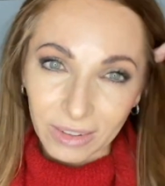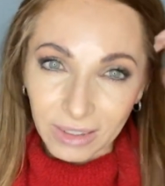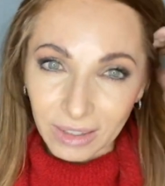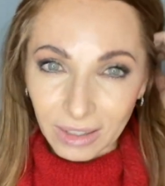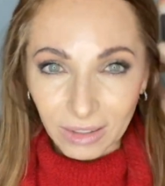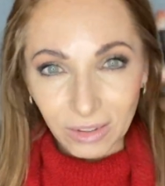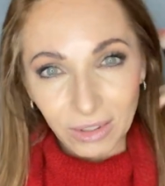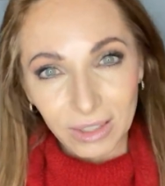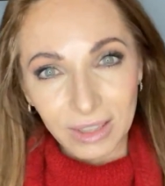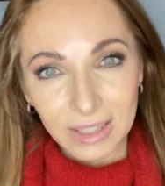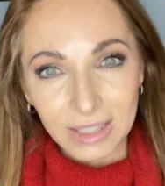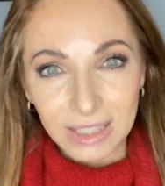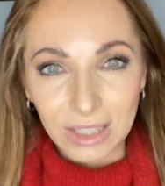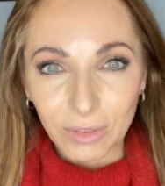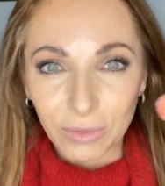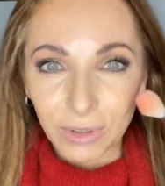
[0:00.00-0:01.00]
Now look at the
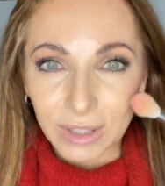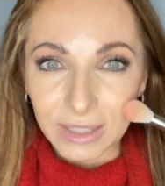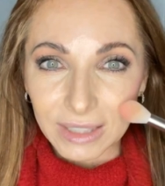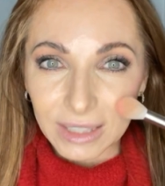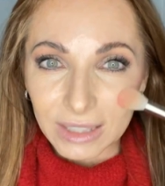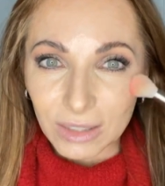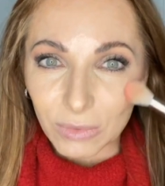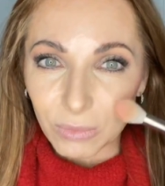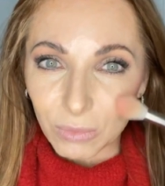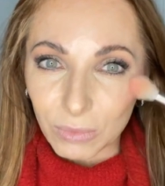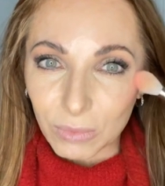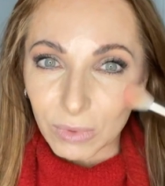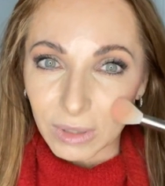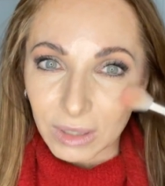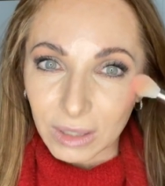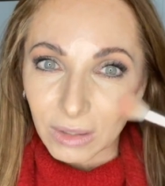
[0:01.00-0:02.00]
difference. It's
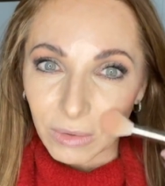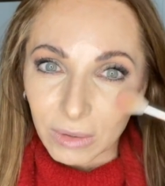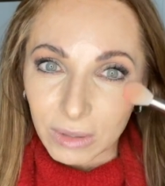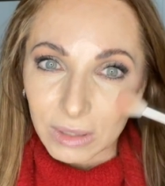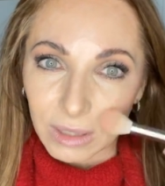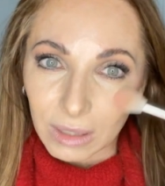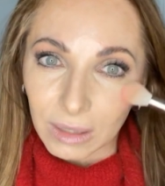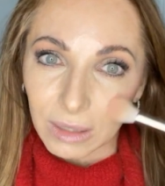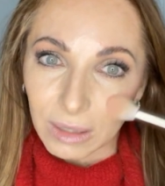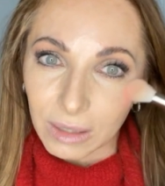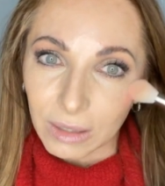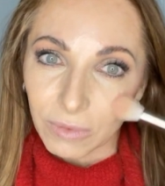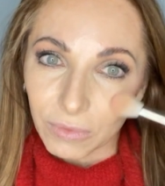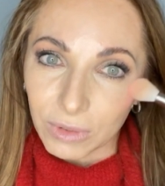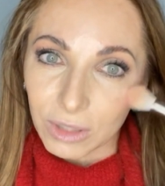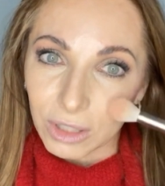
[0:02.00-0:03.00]
really going to
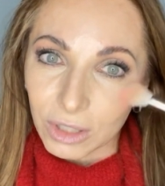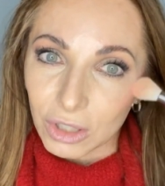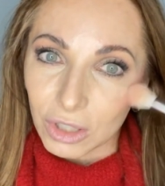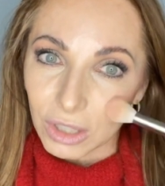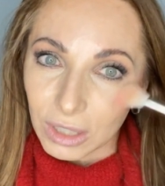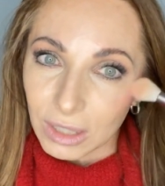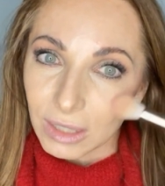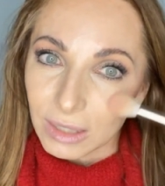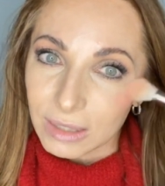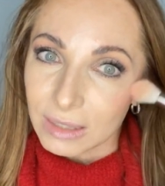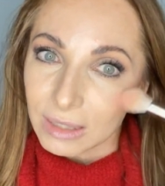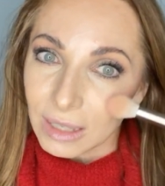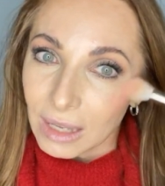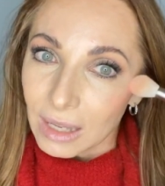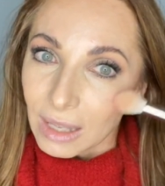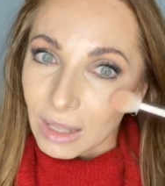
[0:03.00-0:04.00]
lift the cheeks.
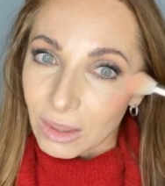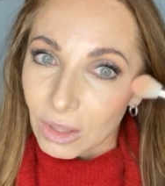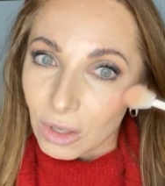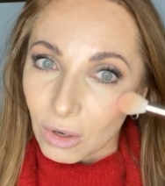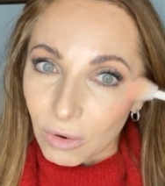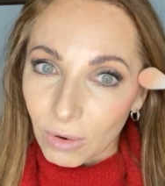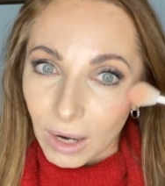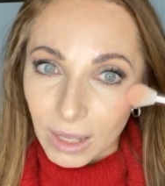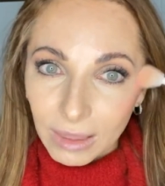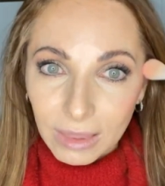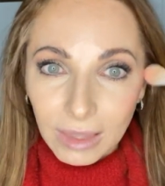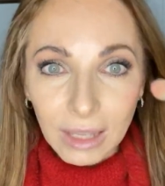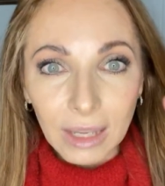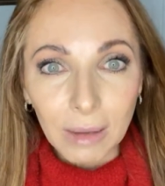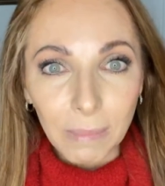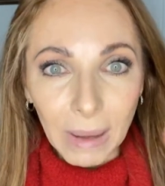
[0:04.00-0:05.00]
The great
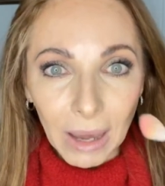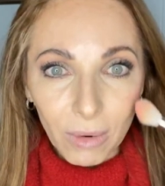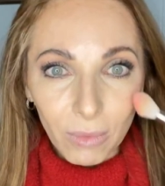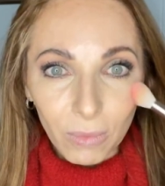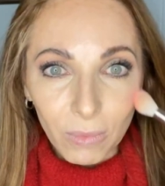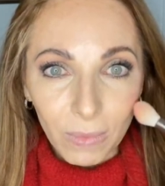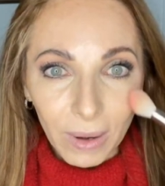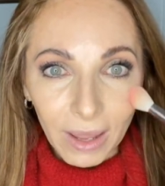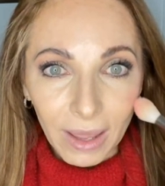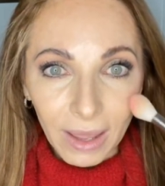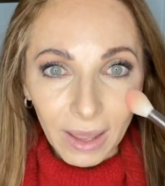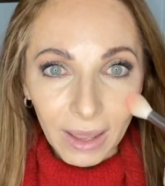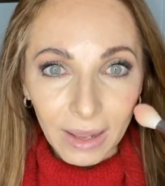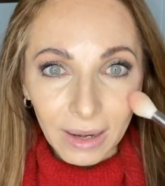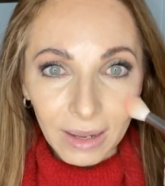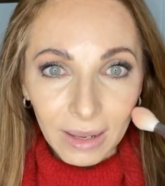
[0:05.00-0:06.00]
thing about
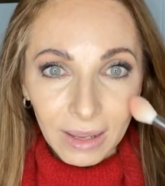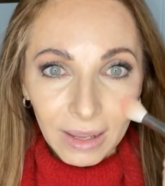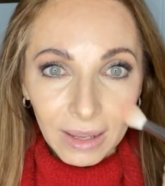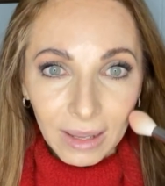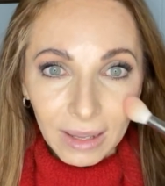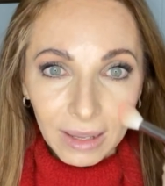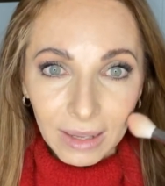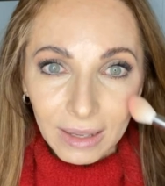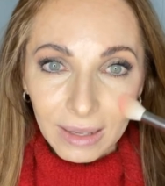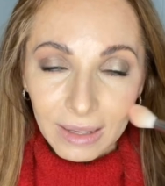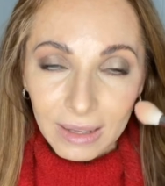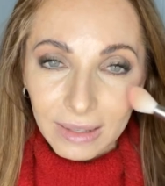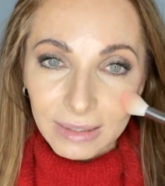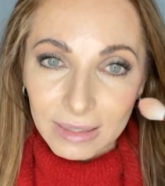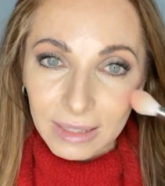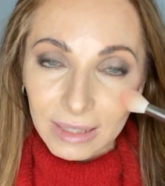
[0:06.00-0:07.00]
red
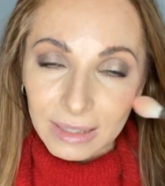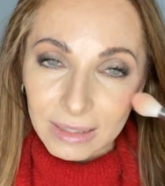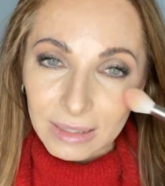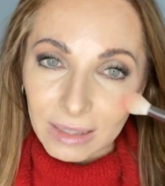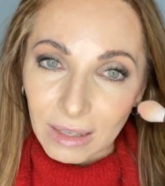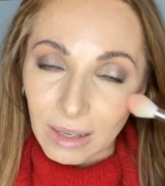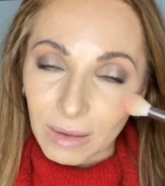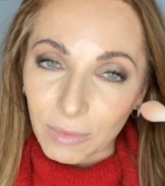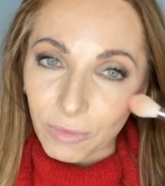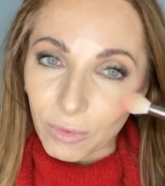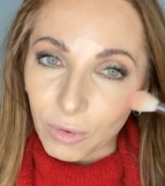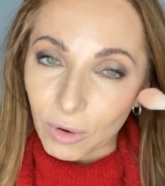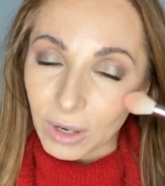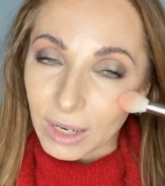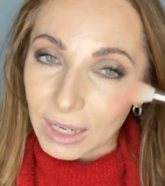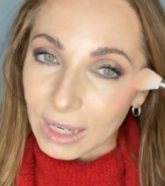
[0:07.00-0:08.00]
is
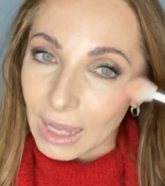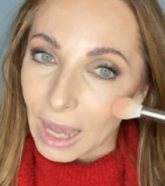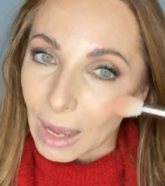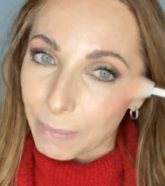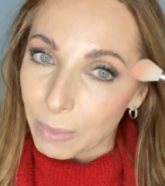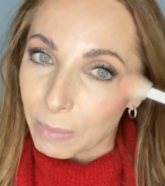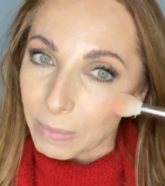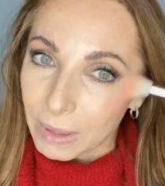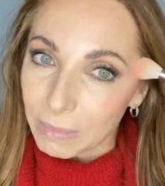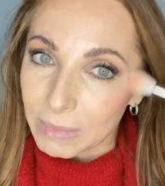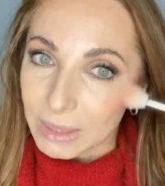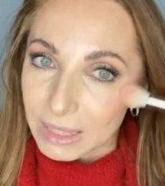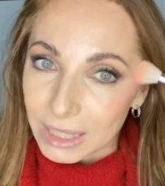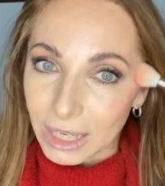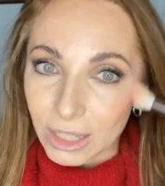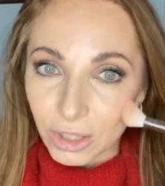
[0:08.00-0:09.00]
for any
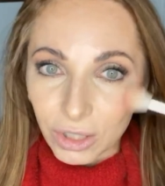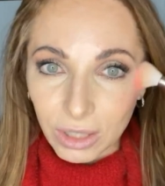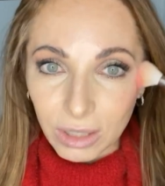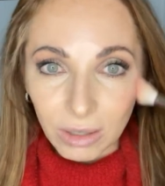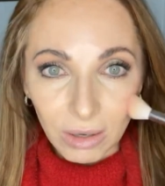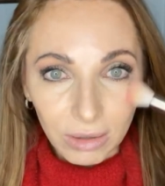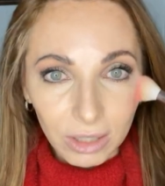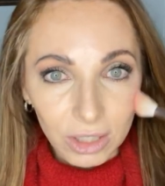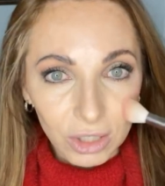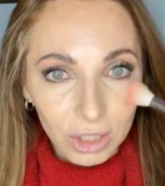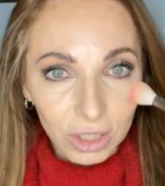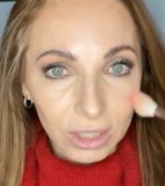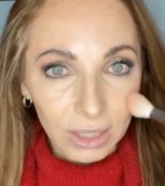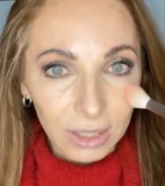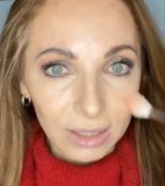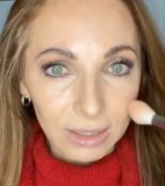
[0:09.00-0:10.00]
hyperpigmentation on the
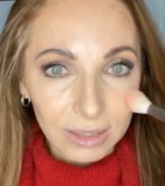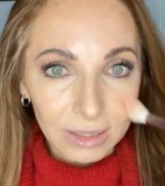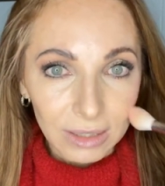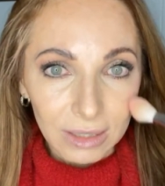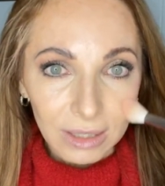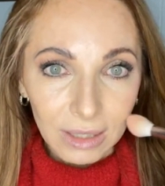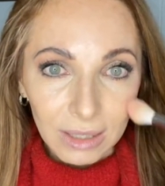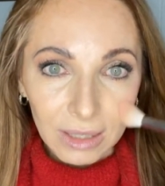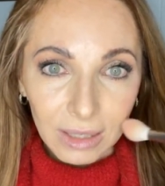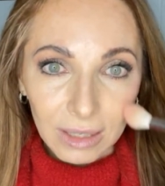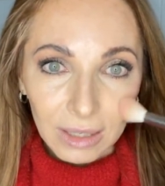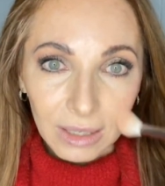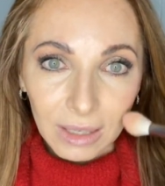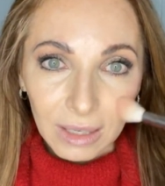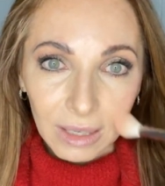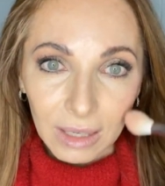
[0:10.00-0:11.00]
cheeks,
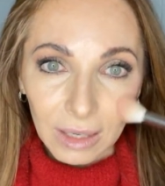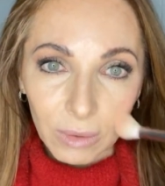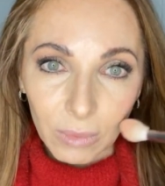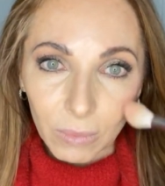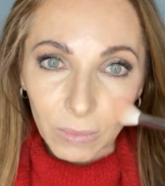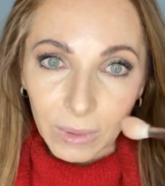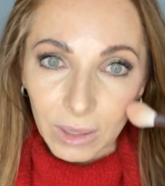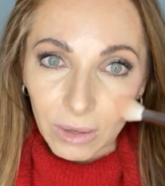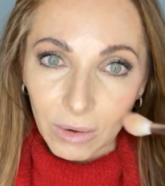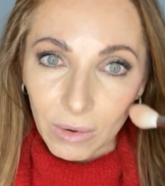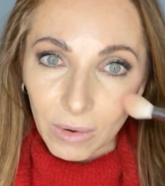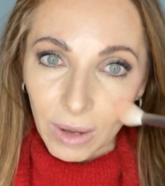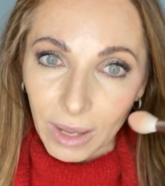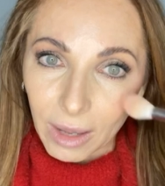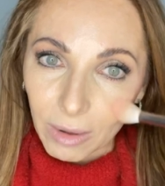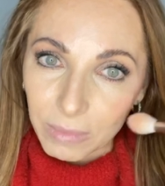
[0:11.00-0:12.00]
it will
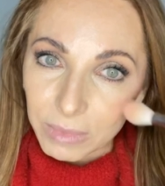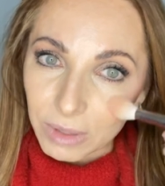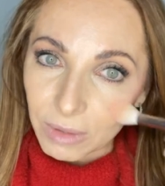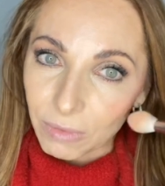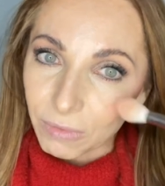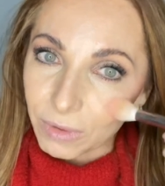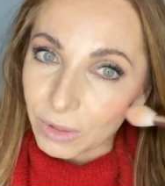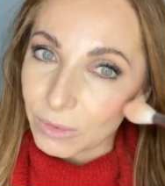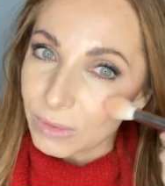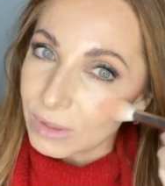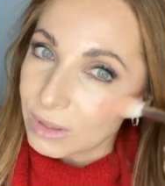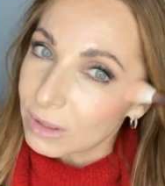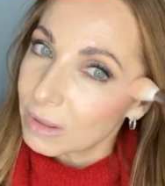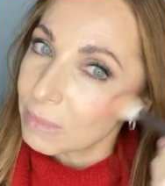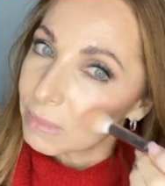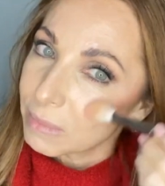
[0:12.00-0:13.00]
help diffuse them.